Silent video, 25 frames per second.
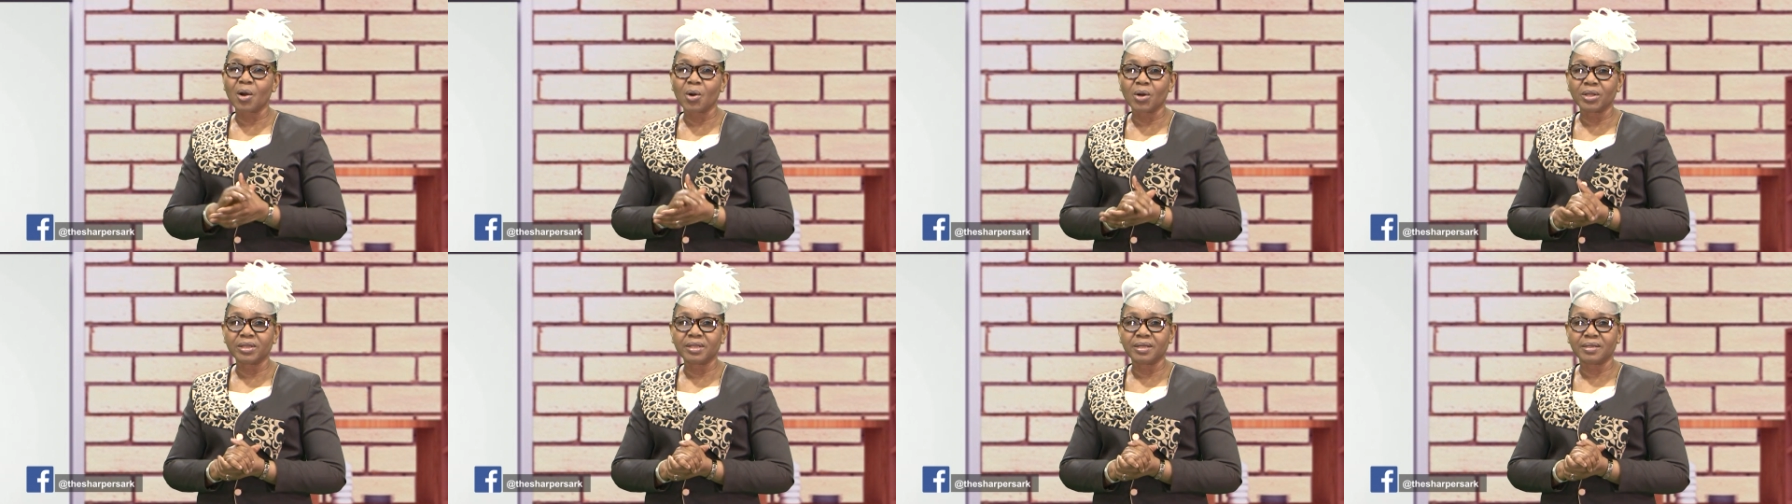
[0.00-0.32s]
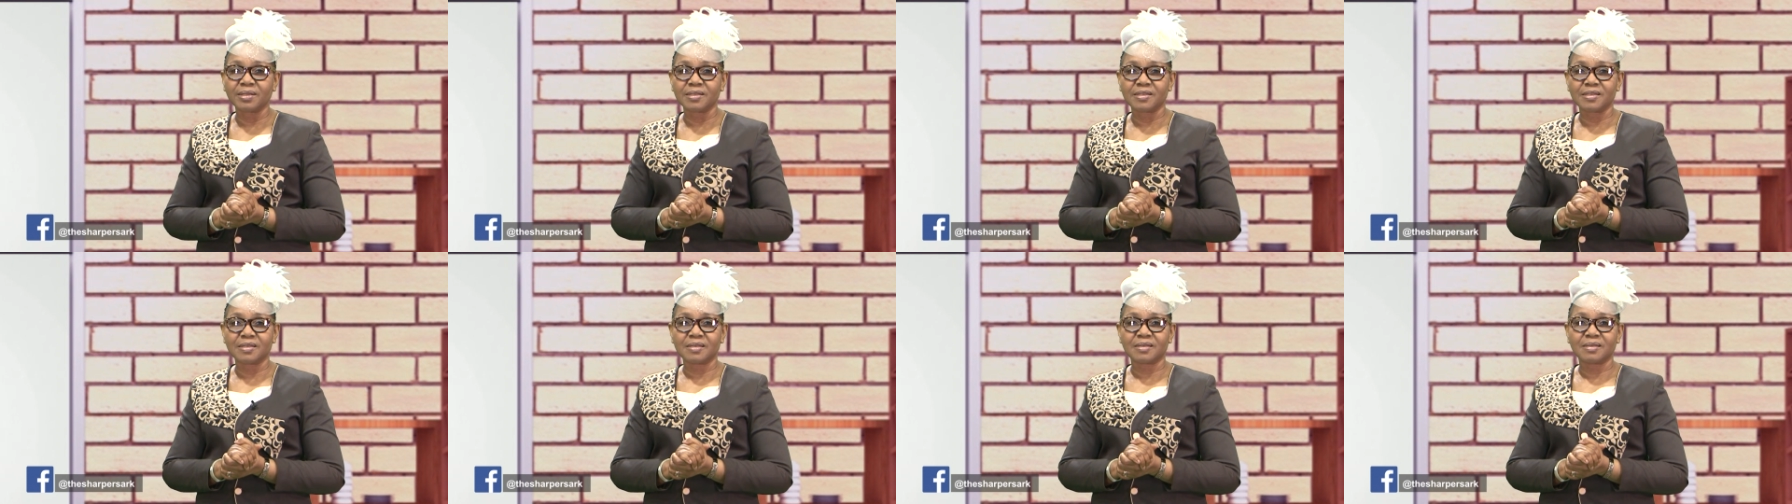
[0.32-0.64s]

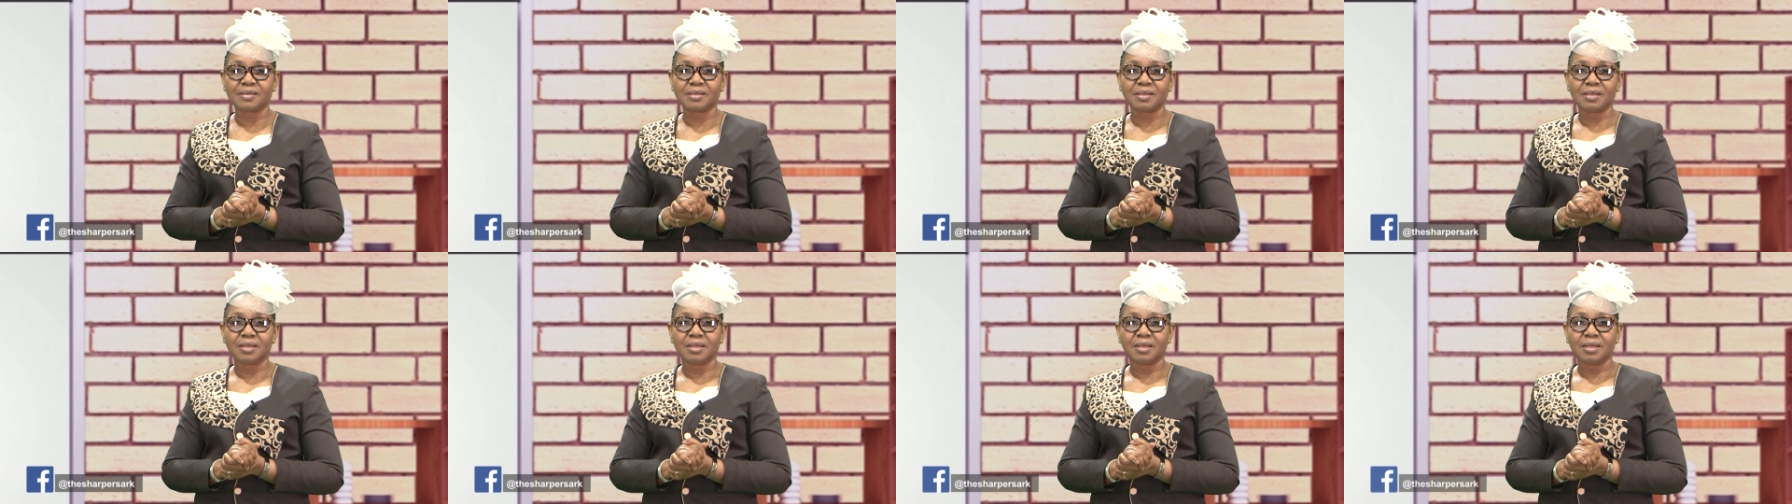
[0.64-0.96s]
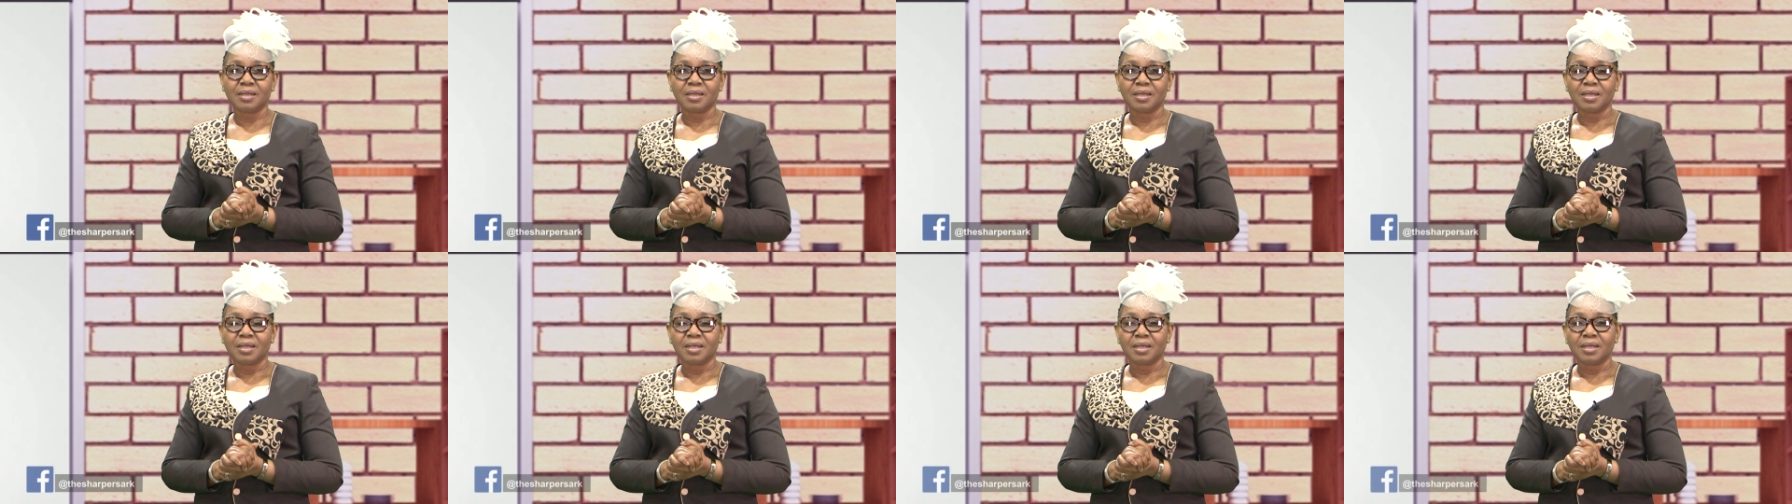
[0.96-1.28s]
others.
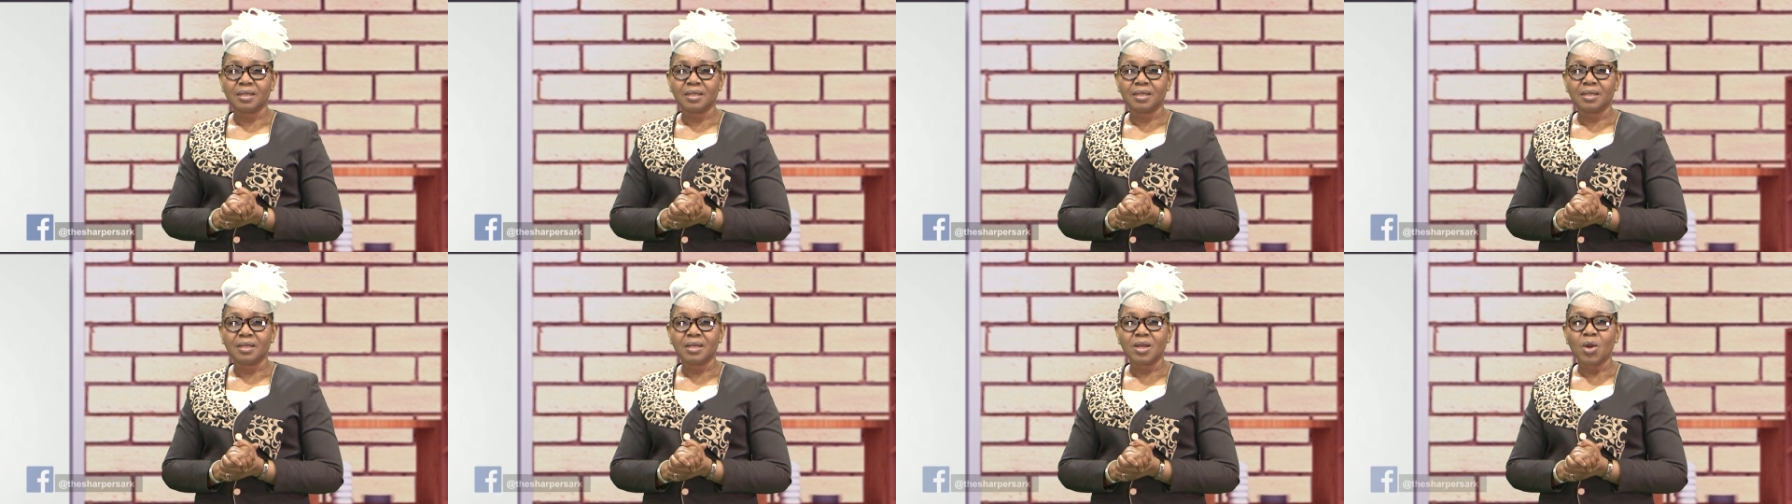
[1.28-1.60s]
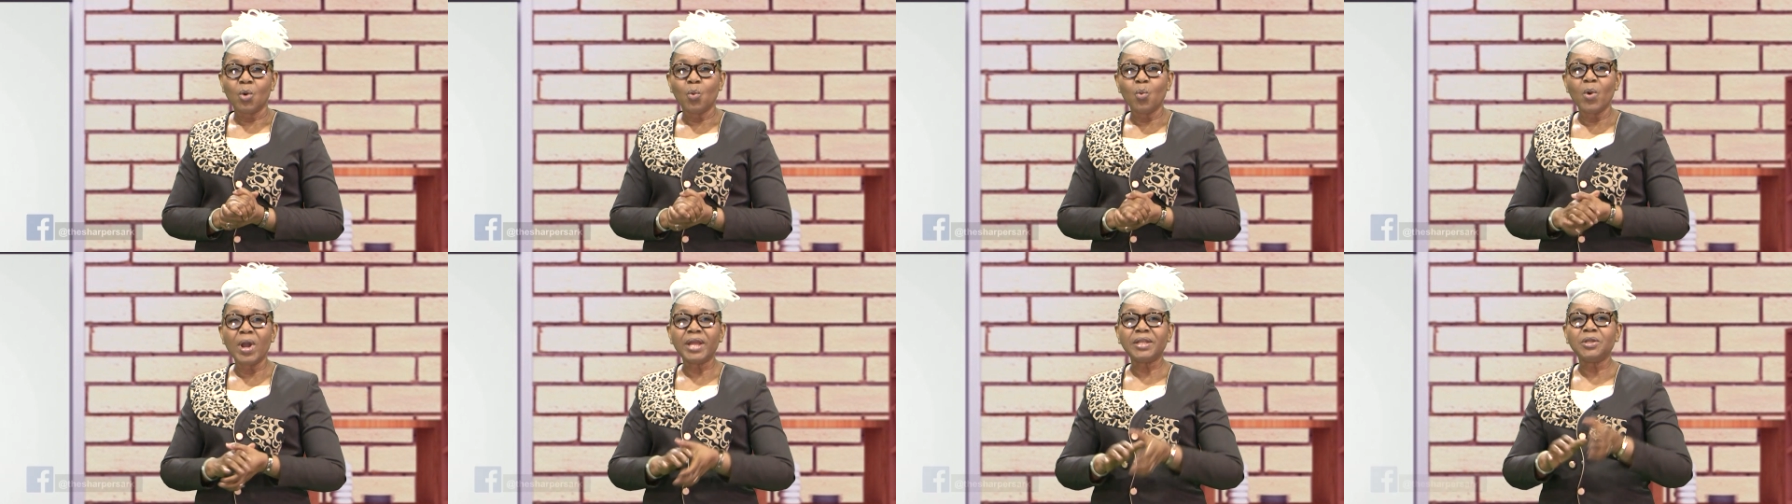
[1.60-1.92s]

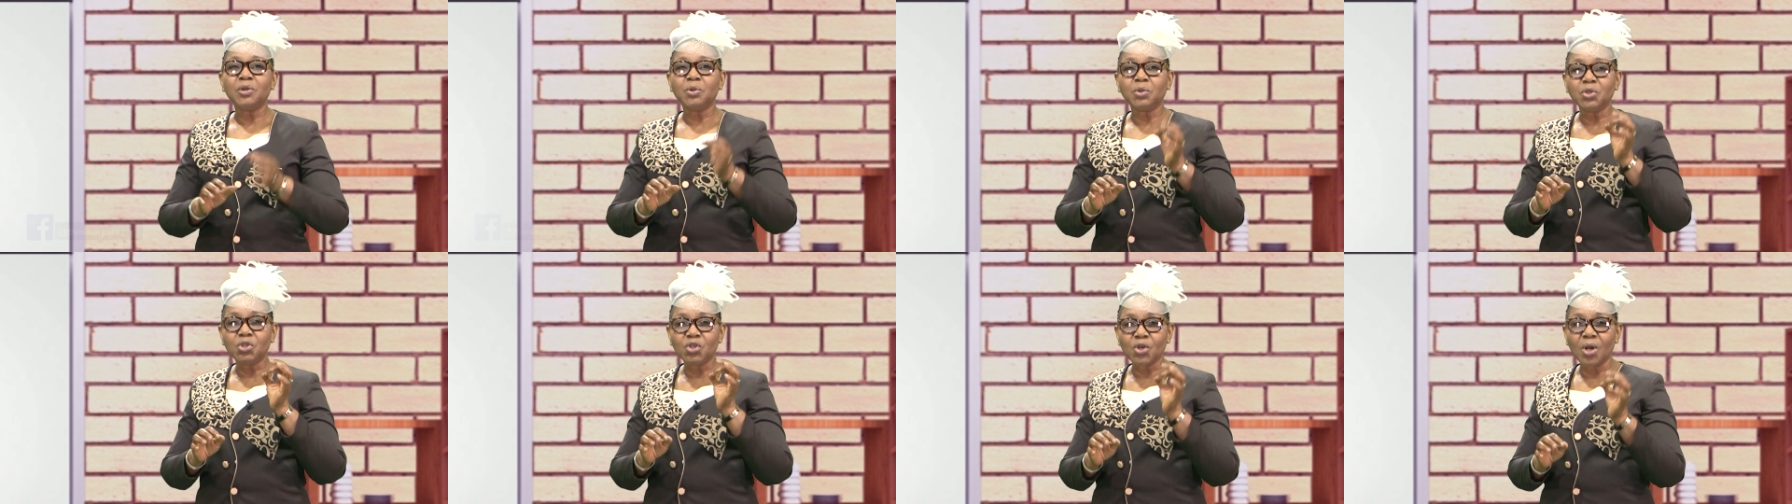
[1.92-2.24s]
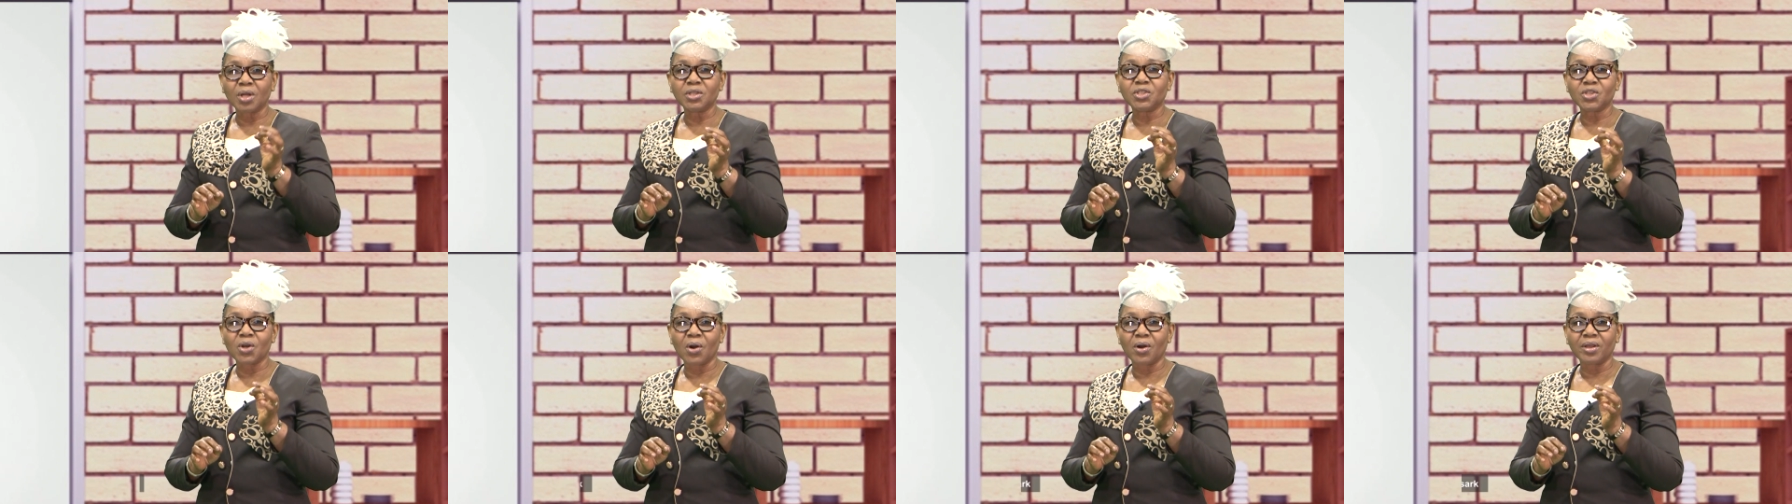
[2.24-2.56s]
When you
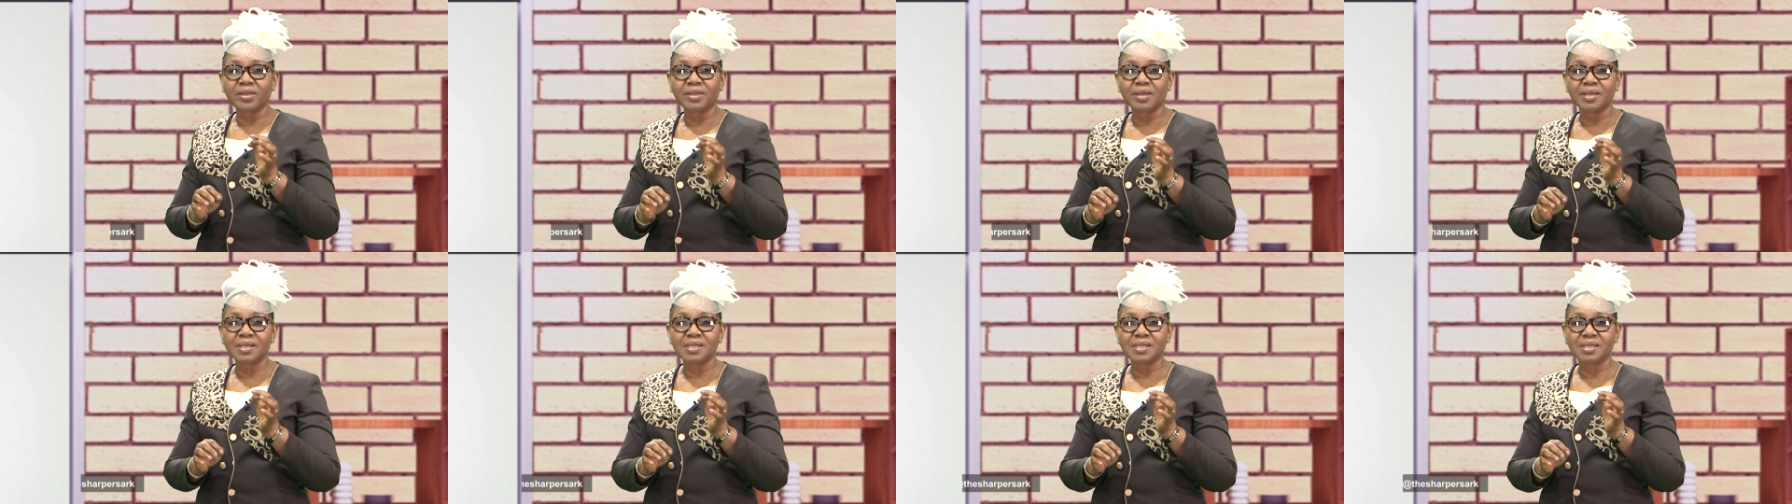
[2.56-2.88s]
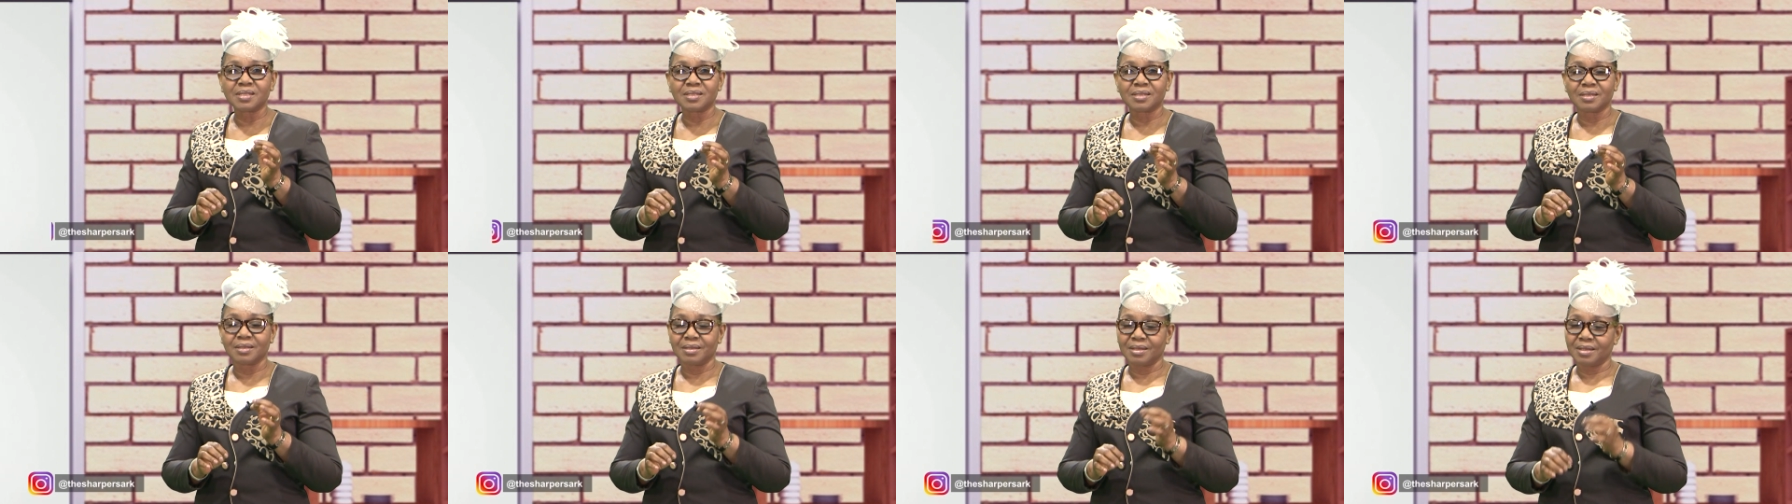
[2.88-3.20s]
judge
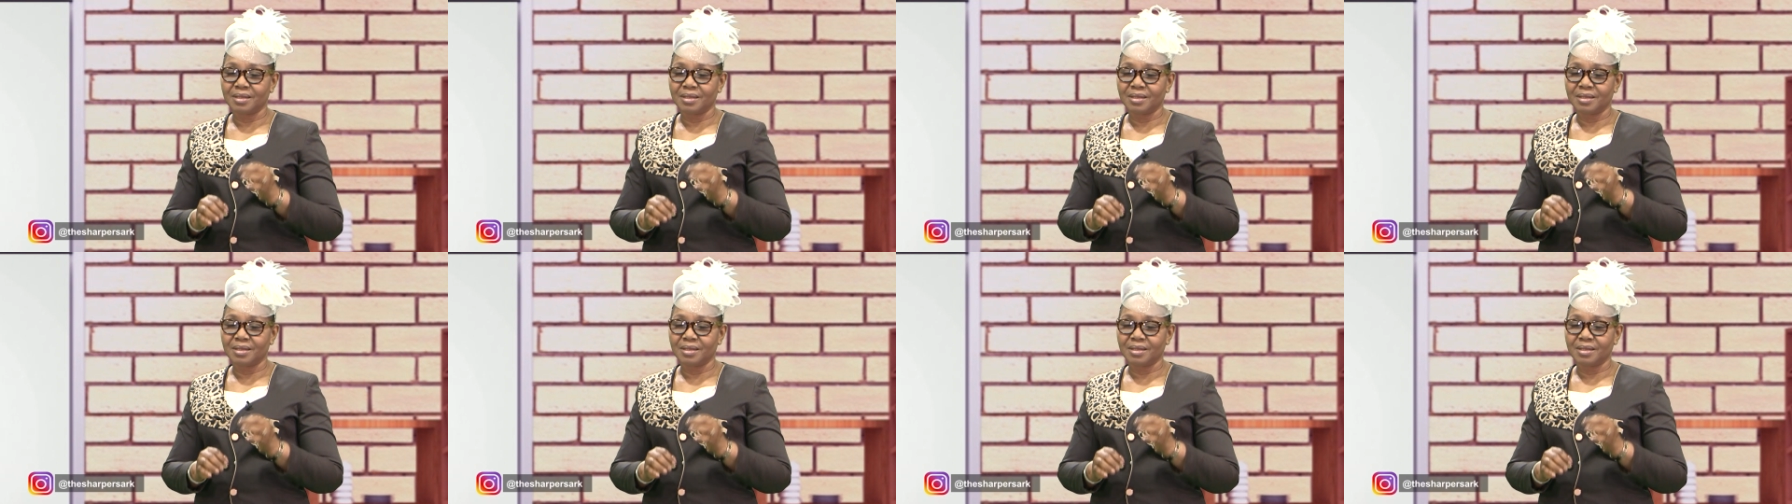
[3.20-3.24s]
others,